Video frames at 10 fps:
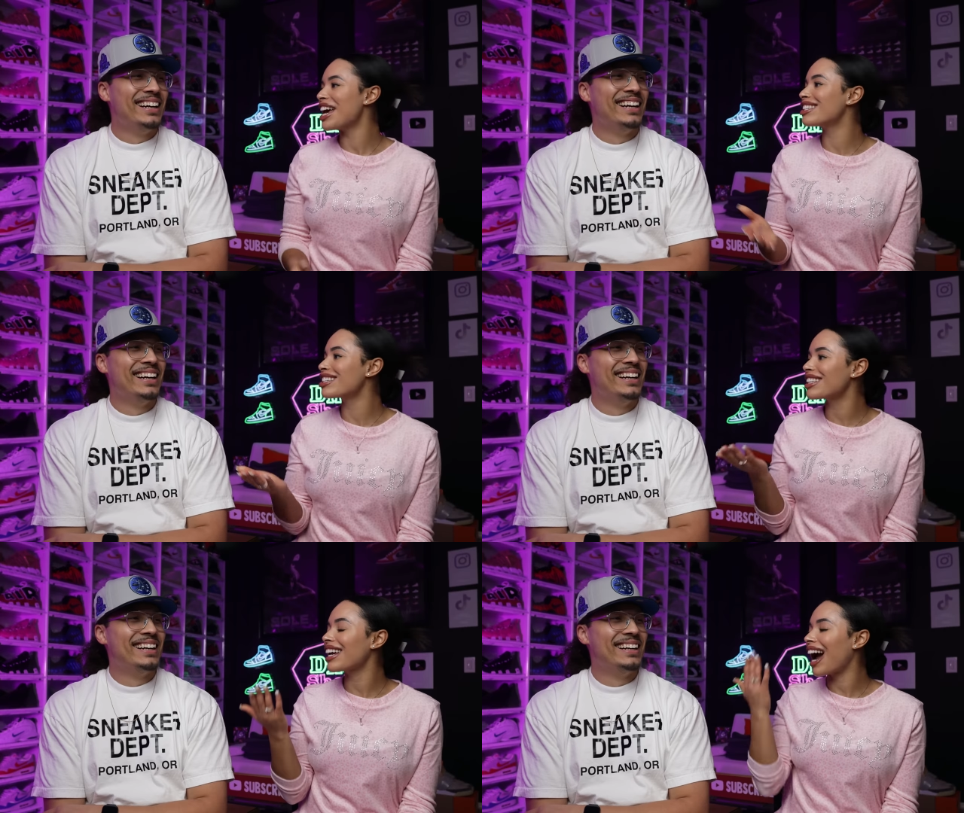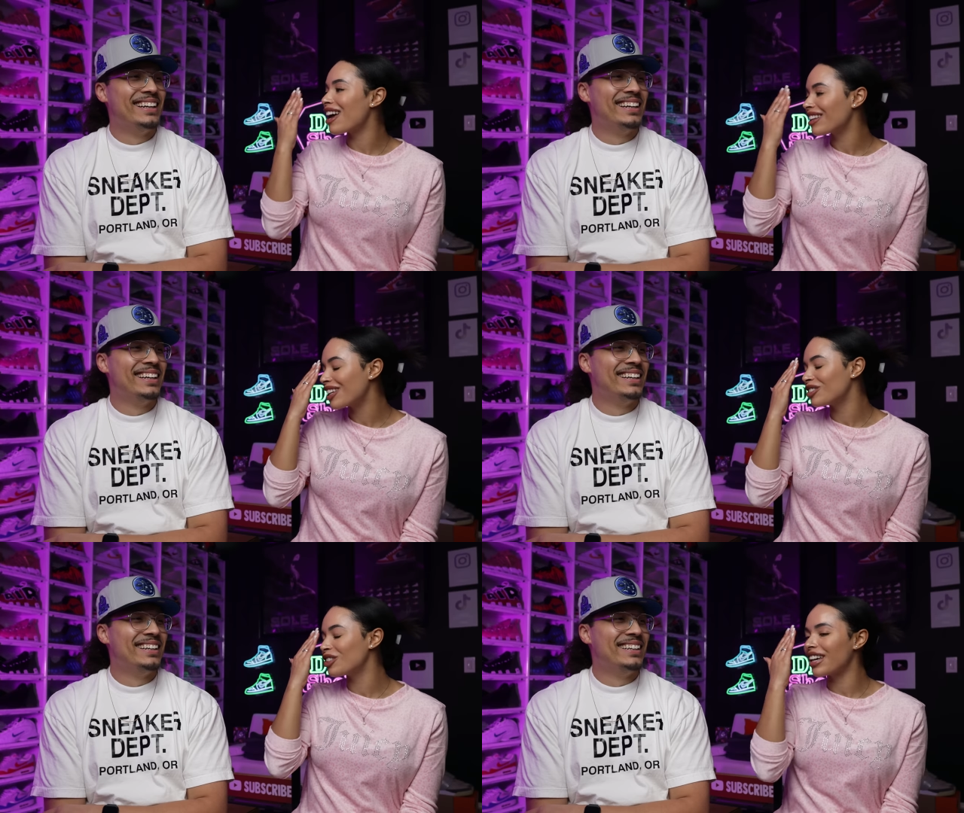Speaker 1: it's just like I
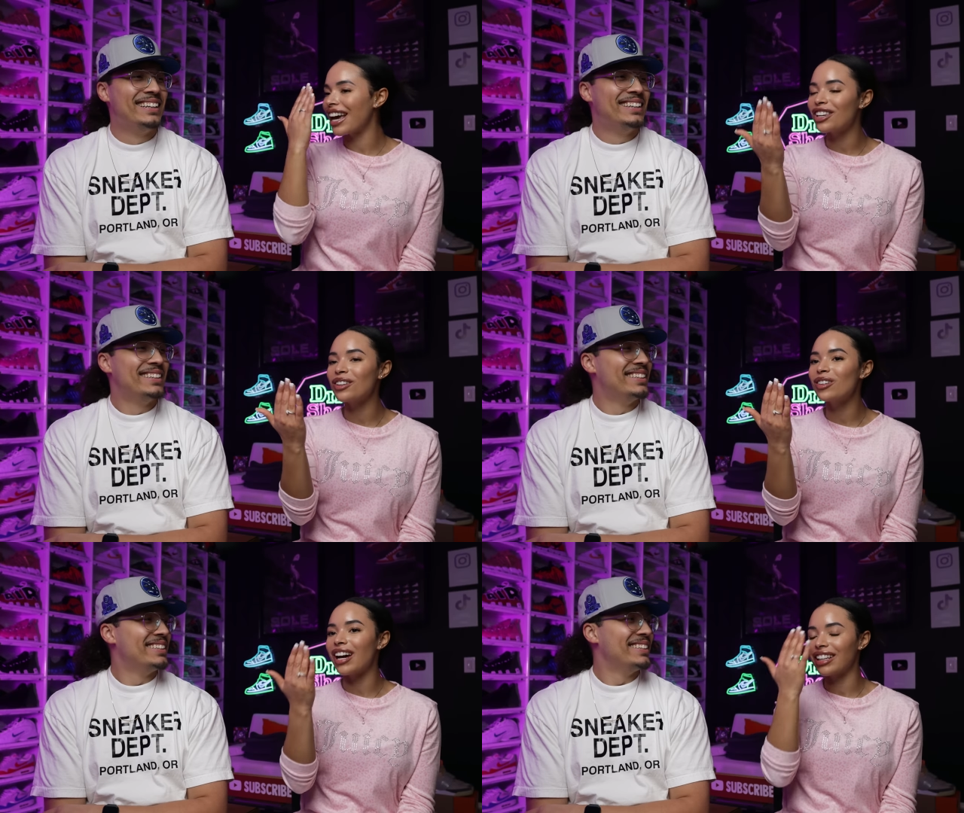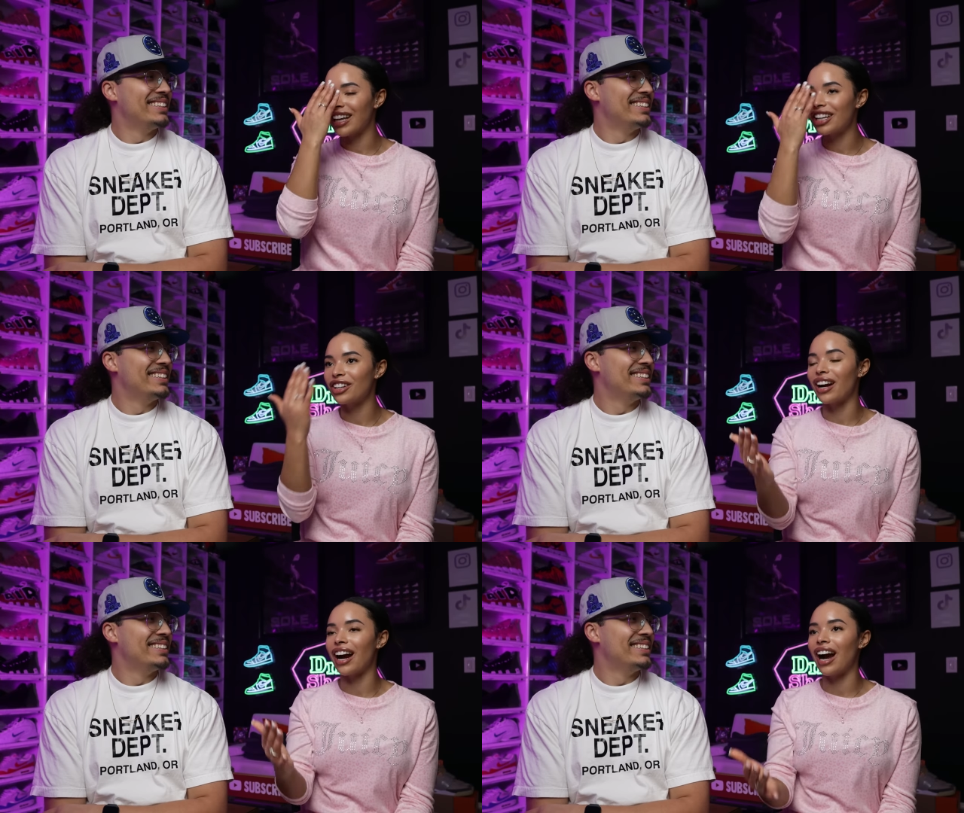like look at you and like
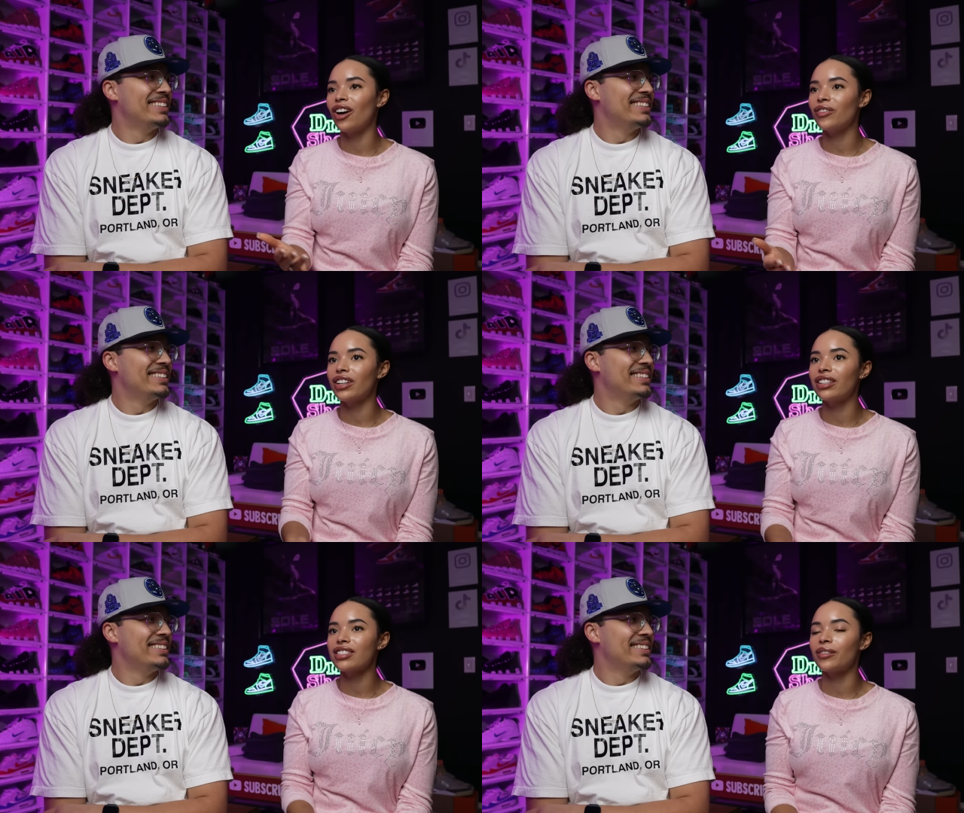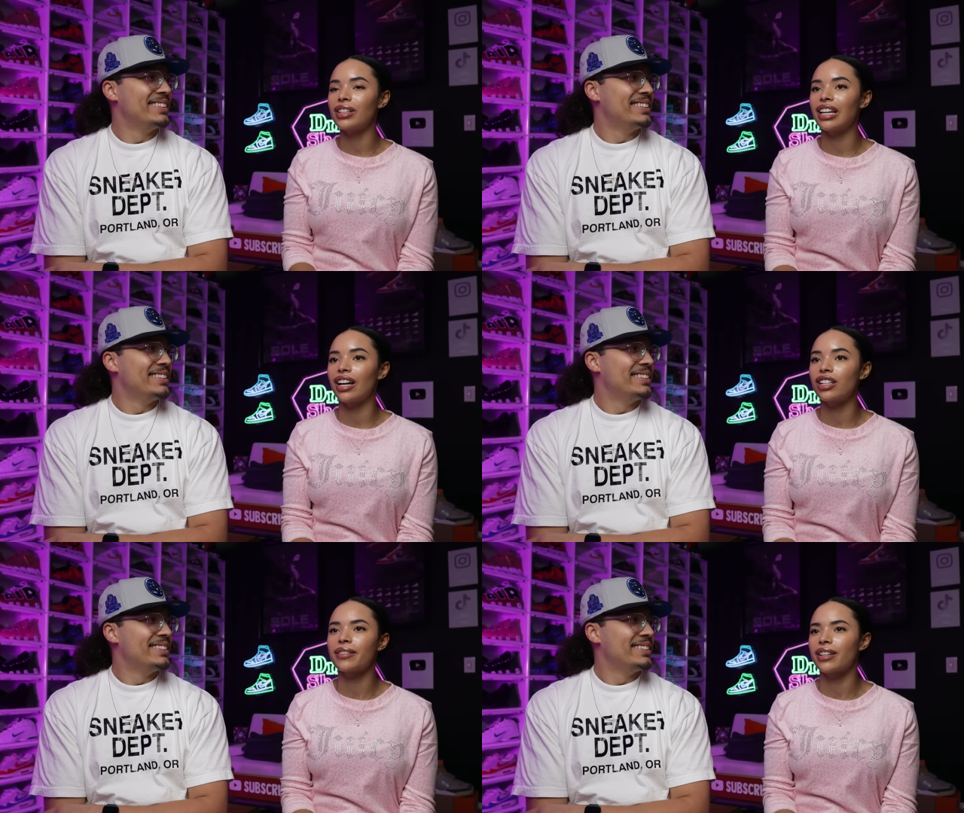your outfit or something
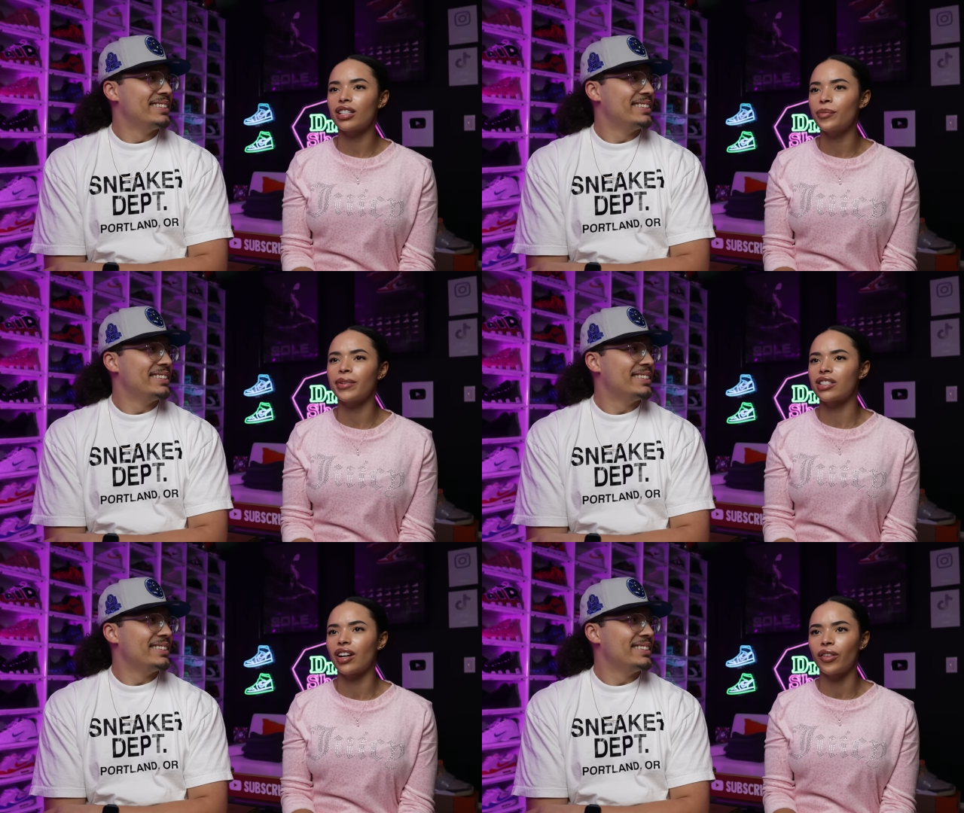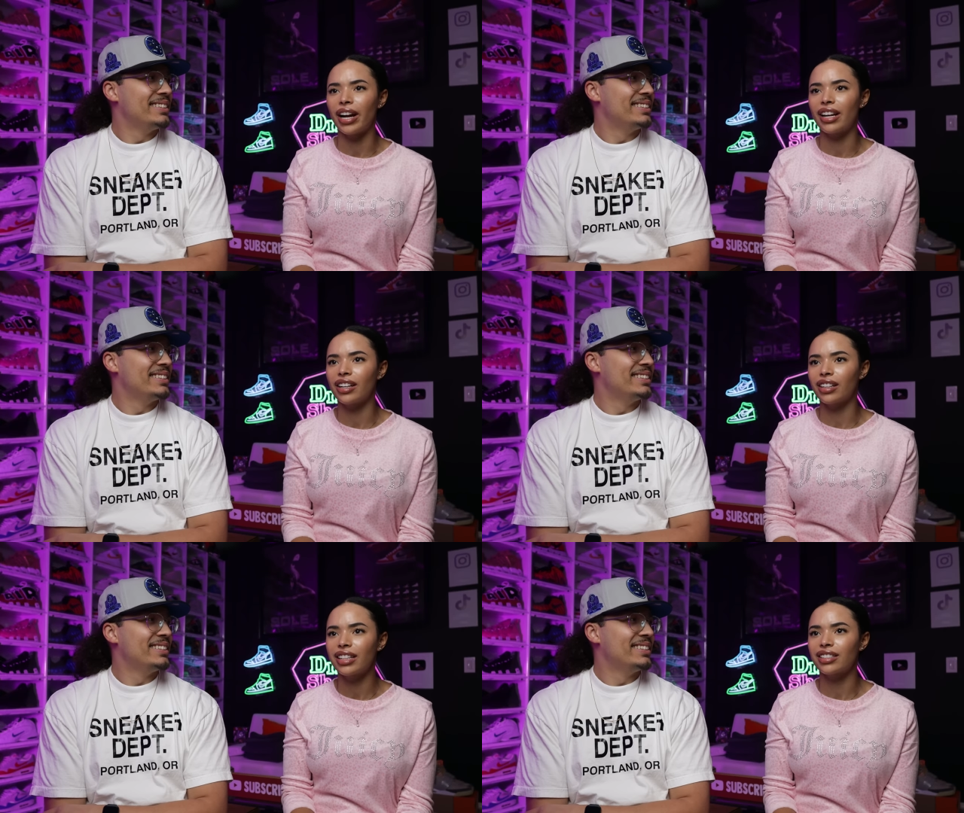and I just like something's not right
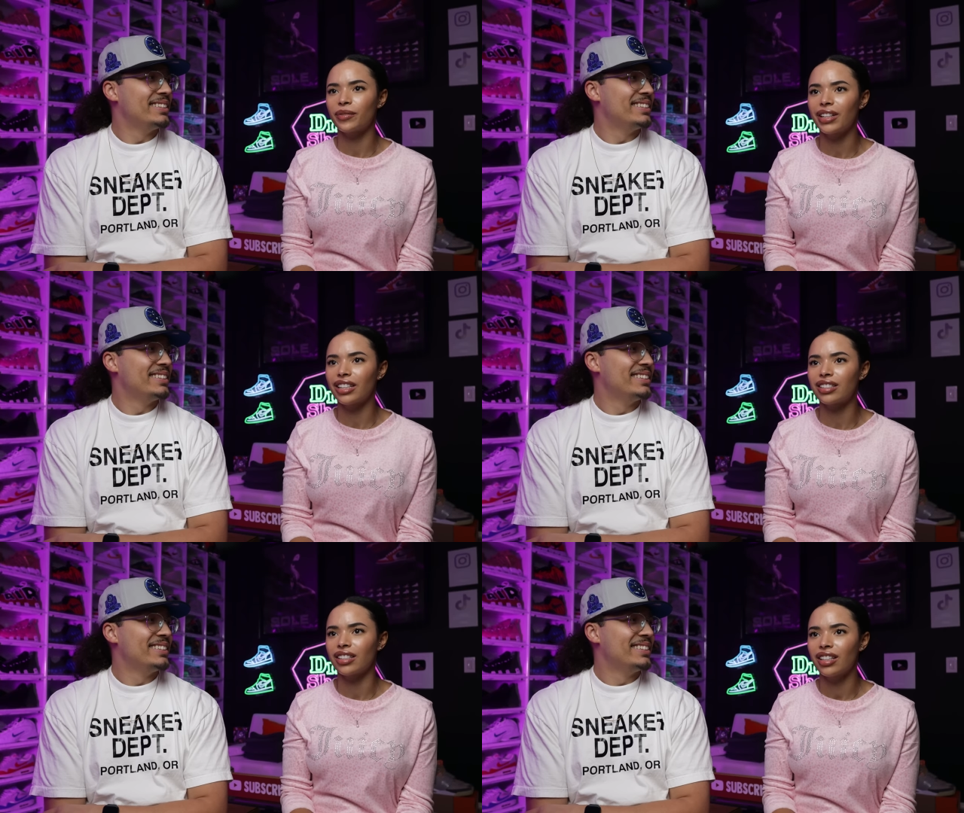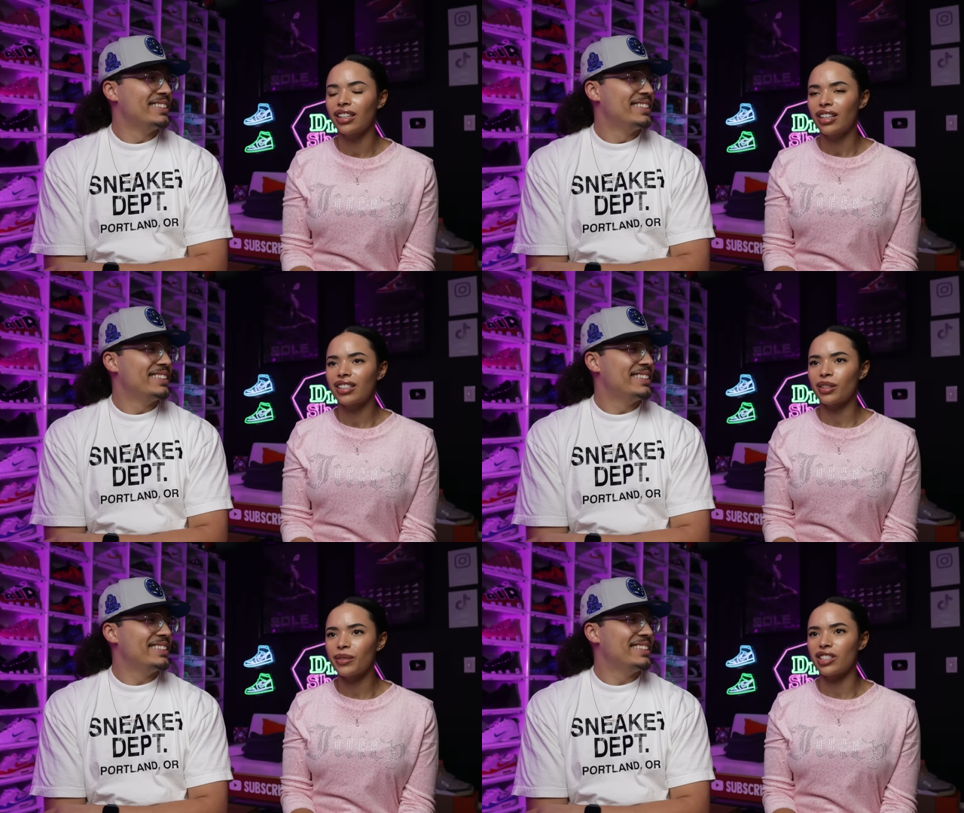here. Like something's
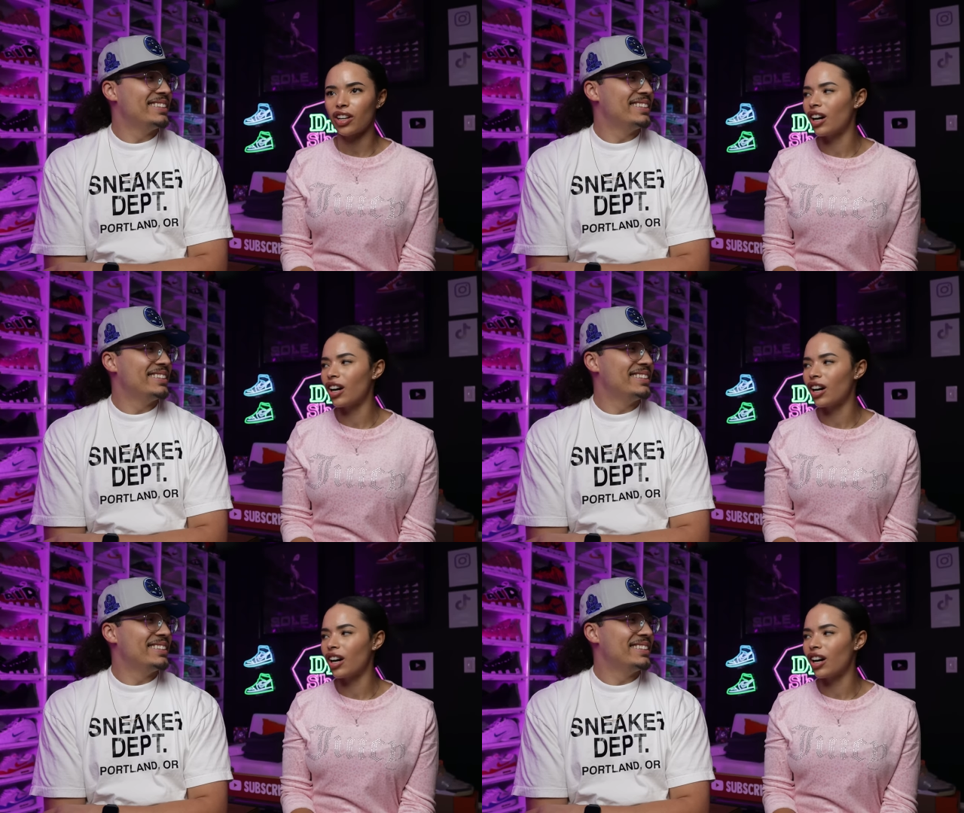something's